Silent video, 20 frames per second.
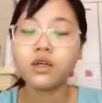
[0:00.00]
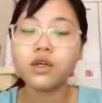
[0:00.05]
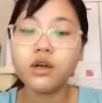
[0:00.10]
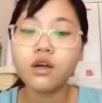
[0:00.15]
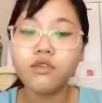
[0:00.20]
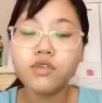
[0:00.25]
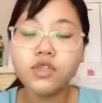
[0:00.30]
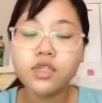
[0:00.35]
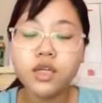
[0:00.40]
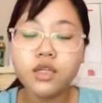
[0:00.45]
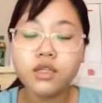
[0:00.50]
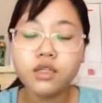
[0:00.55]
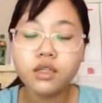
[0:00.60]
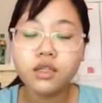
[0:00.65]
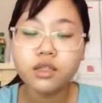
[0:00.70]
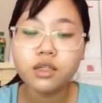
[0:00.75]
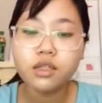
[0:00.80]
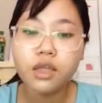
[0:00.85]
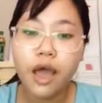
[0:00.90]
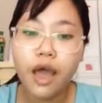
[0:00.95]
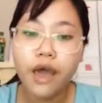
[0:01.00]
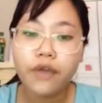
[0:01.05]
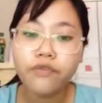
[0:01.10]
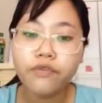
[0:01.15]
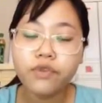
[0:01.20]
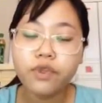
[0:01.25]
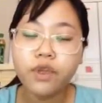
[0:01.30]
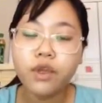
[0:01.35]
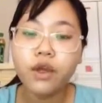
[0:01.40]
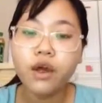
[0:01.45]
Conversation
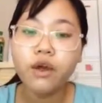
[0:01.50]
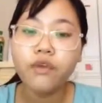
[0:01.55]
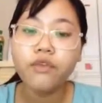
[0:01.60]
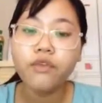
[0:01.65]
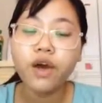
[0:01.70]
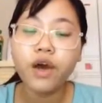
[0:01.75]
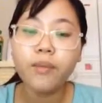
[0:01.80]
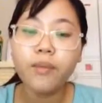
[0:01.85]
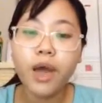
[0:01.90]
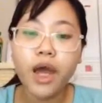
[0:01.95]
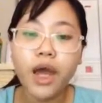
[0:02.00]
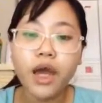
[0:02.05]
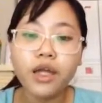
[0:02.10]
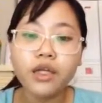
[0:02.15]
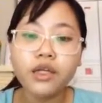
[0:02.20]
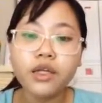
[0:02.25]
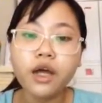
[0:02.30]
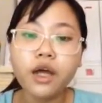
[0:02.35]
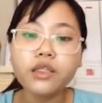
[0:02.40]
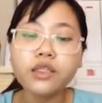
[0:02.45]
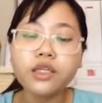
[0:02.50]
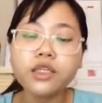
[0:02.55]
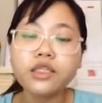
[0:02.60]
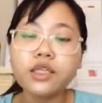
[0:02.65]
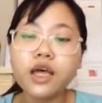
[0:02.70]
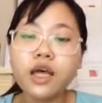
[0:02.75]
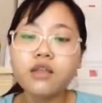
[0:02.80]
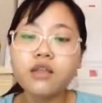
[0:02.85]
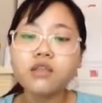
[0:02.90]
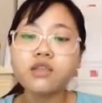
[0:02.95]
10. The man got
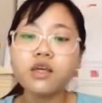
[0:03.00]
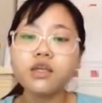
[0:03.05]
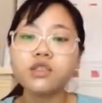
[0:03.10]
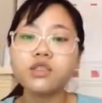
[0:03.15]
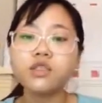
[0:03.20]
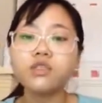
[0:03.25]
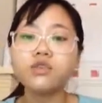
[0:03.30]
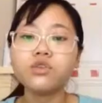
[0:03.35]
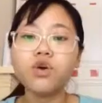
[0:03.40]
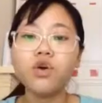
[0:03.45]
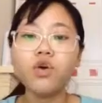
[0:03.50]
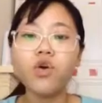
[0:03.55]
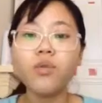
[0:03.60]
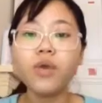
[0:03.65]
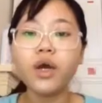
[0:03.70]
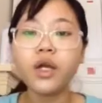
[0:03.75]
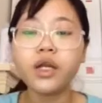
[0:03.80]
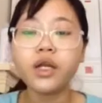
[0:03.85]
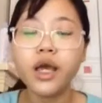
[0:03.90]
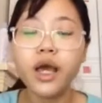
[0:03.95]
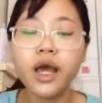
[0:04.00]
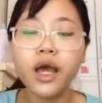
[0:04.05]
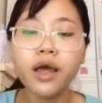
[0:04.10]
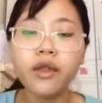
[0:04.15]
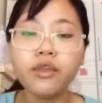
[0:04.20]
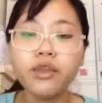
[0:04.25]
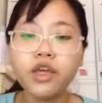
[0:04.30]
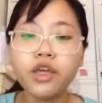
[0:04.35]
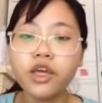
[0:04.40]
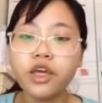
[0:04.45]
attention to the woman
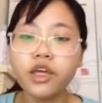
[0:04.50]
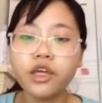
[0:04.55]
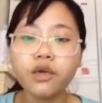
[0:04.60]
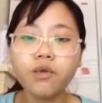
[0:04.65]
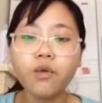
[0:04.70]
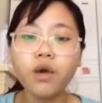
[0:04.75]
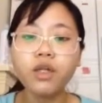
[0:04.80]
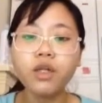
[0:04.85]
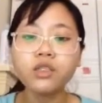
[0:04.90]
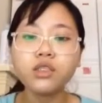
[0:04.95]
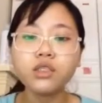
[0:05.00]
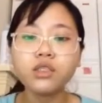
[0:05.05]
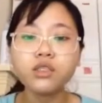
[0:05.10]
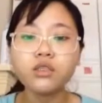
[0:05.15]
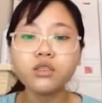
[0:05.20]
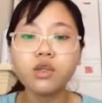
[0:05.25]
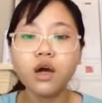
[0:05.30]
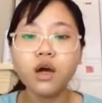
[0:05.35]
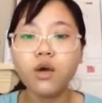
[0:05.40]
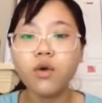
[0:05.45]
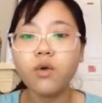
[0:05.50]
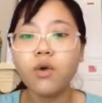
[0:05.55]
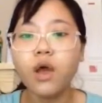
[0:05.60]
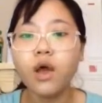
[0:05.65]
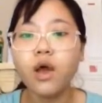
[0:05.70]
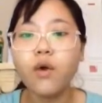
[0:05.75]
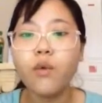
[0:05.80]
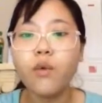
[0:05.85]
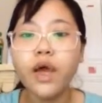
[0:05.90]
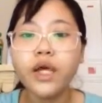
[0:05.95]
and he wanted to know
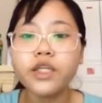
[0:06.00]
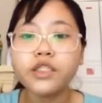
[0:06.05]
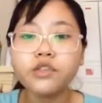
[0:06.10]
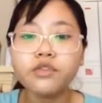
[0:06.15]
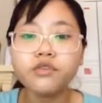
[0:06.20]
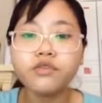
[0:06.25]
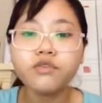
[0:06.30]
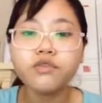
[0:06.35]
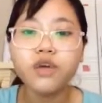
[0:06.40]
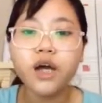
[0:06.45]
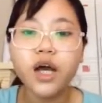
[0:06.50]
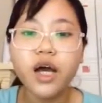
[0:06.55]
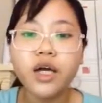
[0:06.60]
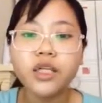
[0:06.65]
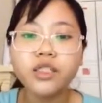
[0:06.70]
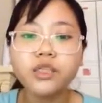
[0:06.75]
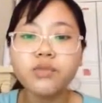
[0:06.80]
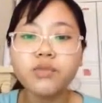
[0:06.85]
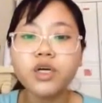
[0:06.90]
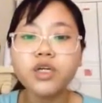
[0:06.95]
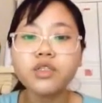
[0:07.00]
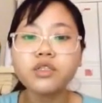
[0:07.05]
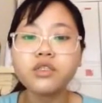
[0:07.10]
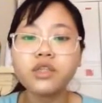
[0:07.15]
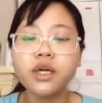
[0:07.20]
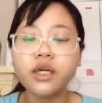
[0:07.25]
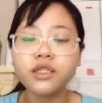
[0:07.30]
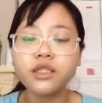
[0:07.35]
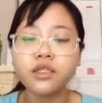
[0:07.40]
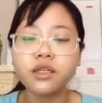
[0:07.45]
where to find
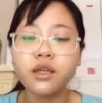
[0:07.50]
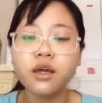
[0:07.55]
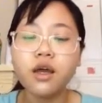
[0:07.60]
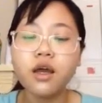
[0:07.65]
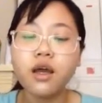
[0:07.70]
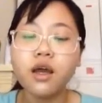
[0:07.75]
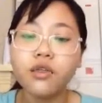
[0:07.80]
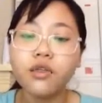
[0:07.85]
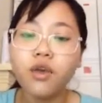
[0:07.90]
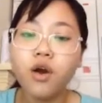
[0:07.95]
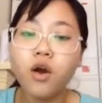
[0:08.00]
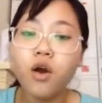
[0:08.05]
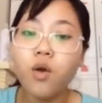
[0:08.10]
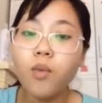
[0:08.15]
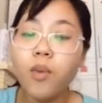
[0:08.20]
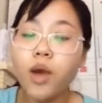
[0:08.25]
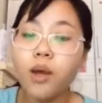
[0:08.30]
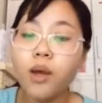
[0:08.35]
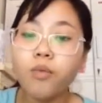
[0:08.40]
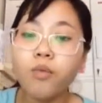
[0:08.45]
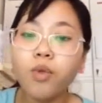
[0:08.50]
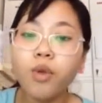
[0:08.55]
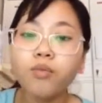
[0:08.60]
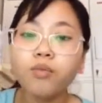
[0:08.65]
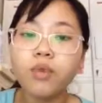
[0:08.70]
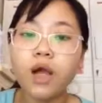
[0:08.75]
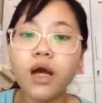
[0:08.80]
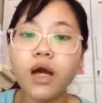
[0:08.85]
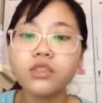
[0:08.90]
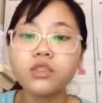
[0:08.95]
mustard. The woman
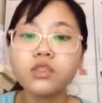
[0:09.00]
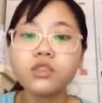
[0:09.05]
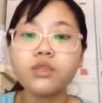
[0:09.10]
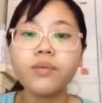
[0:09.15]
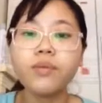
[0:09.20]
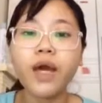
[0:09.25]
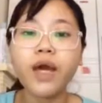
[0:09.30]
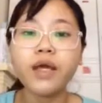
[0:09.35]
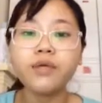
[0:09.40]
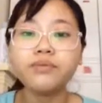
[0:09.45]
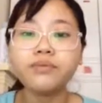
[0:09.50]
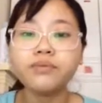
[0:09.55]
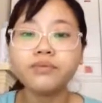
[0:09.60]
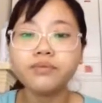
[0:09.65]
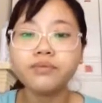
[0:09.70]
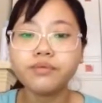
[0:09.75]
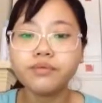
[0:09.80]
replied to the man.